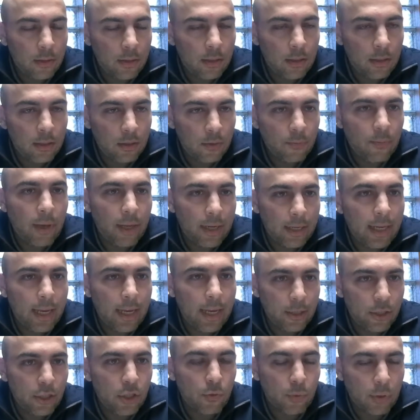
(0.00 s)
the
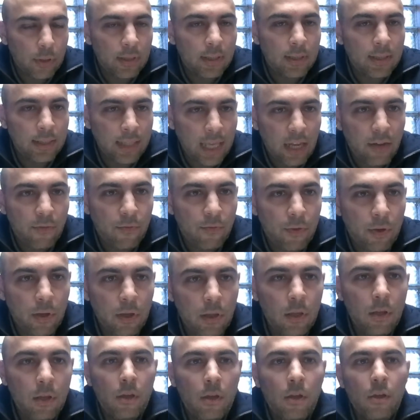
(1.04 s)
medication was safe.
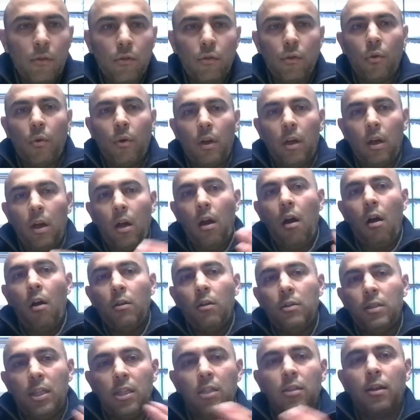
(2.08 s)
So all
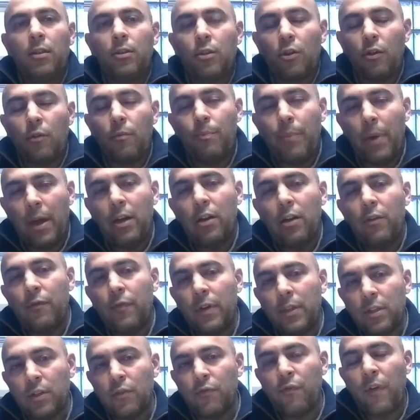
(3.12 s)
these other
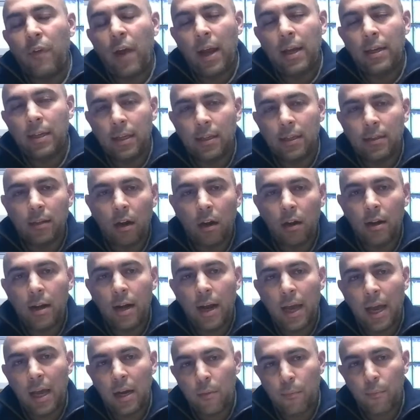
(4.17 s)
benefits and findings are
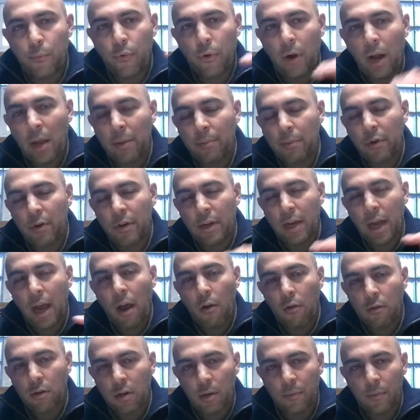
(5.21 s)
not primary
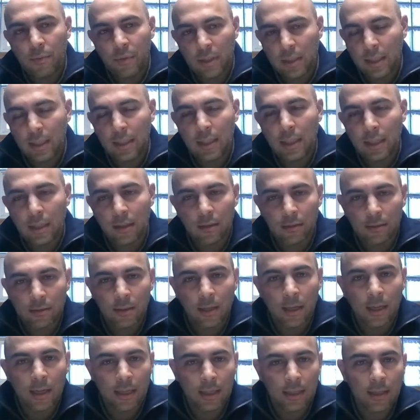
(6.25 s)
outcomes of the clinical
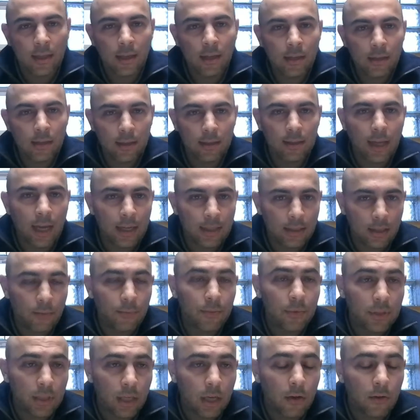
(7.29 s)
study design
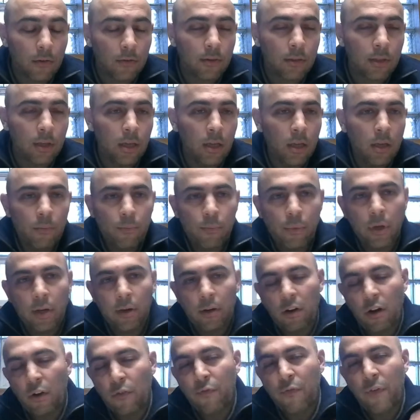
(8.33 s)
themselves, but
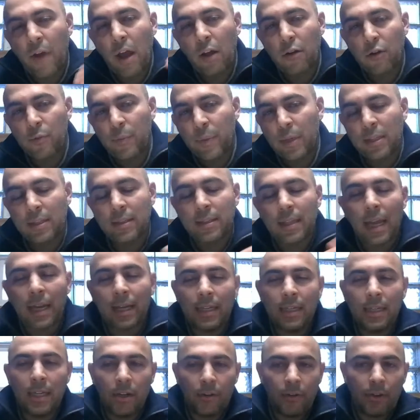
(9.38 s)
are found to be
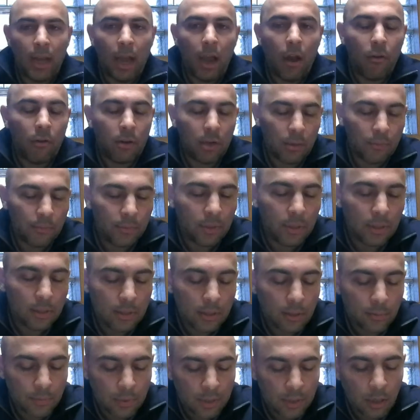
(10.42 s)
secondary outcomes
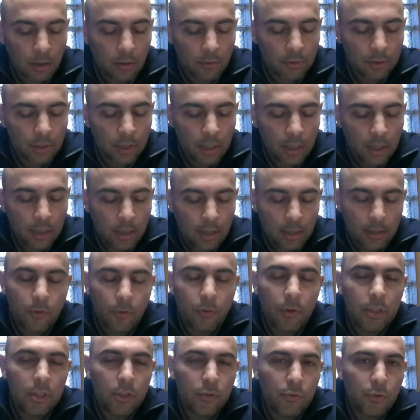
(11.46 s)
themselves. And the
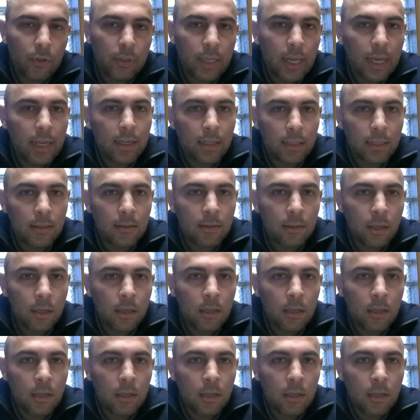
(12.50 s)
reason for that is